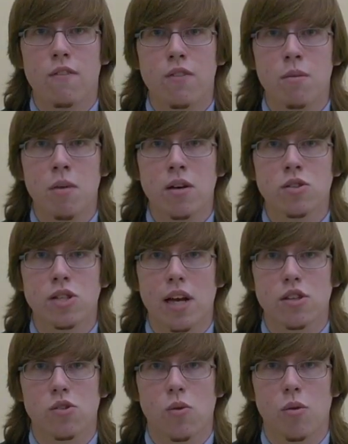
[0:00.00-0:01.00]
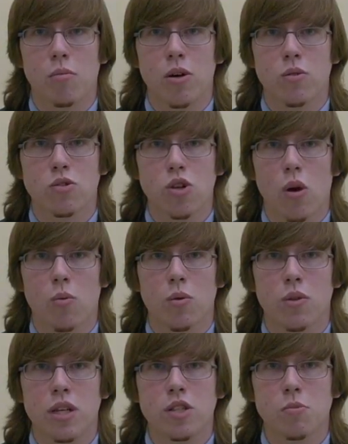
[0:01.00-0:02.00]
Female sex hormones are
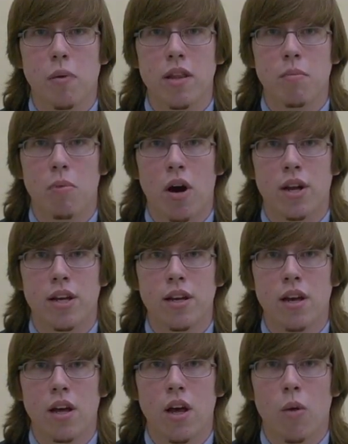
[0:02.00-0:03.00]
released by the body